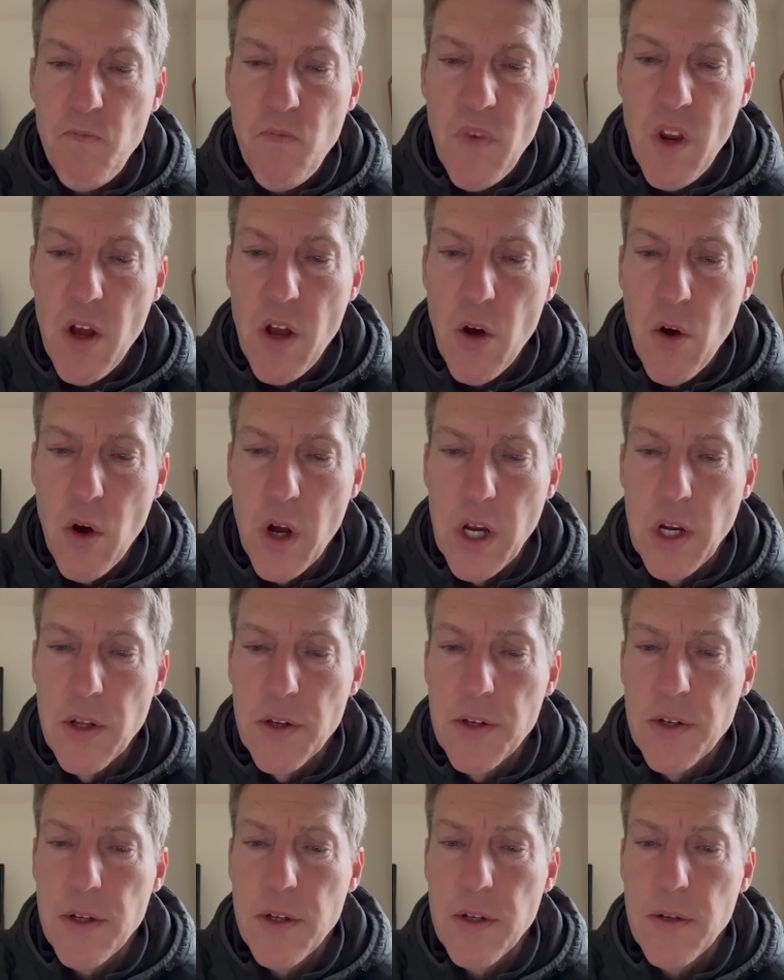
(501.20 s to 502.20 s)

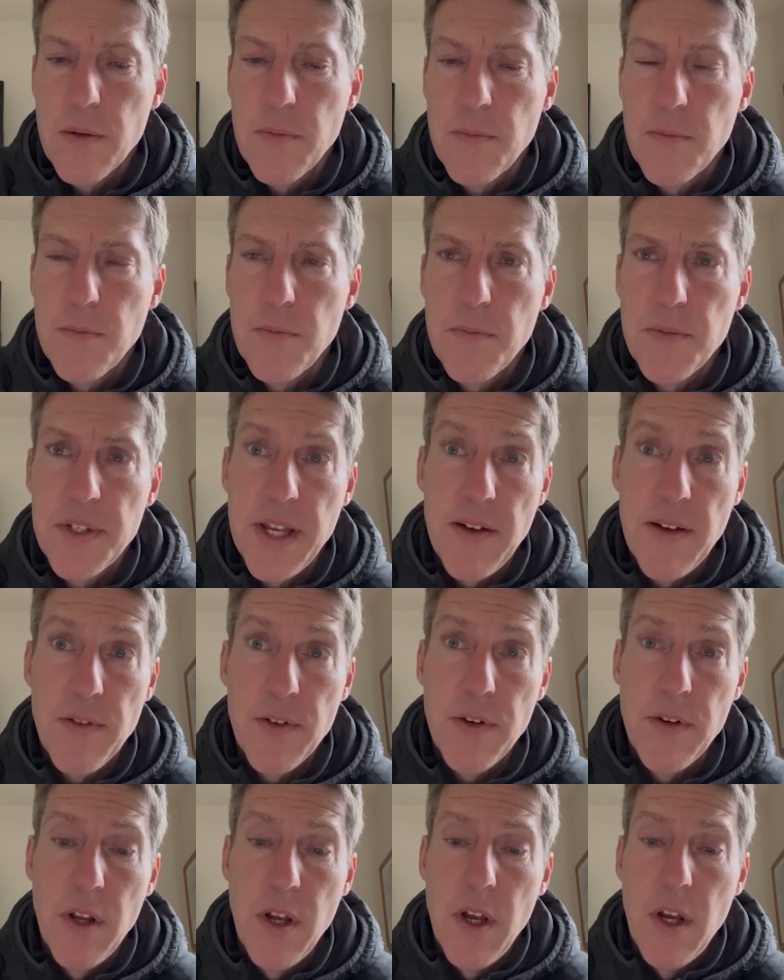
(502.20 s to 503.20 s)
Hojlund,
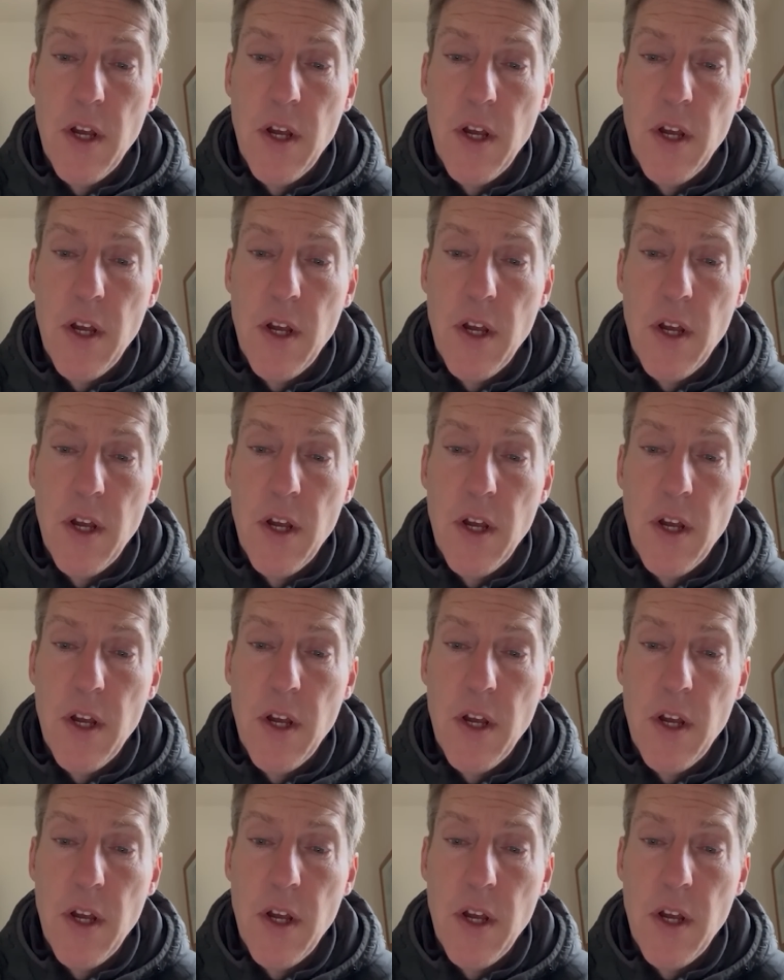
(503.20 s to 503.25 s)
7.